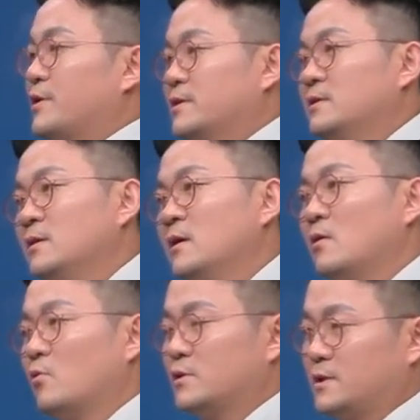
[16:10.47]
So this
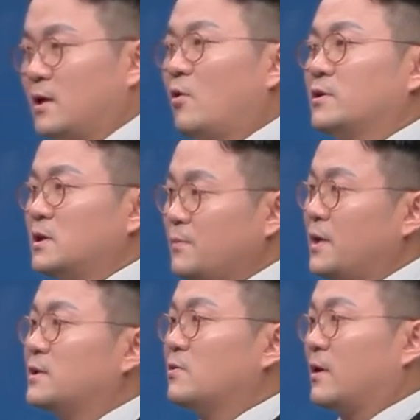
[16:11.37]
is a failure
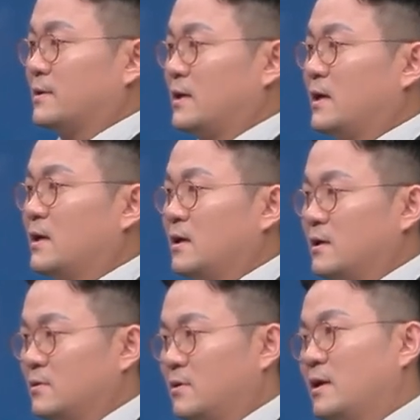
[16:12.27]
case
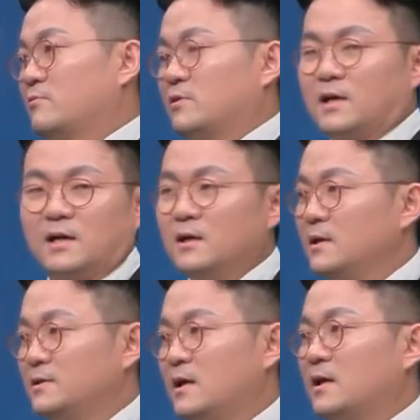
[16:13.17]
of bone
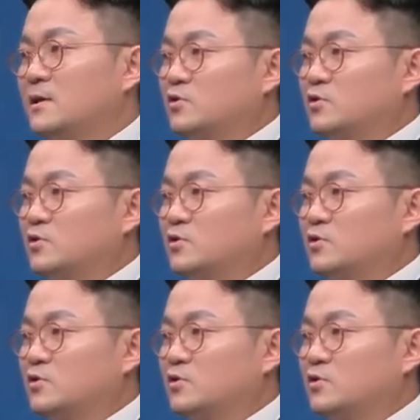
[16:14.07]
grafting.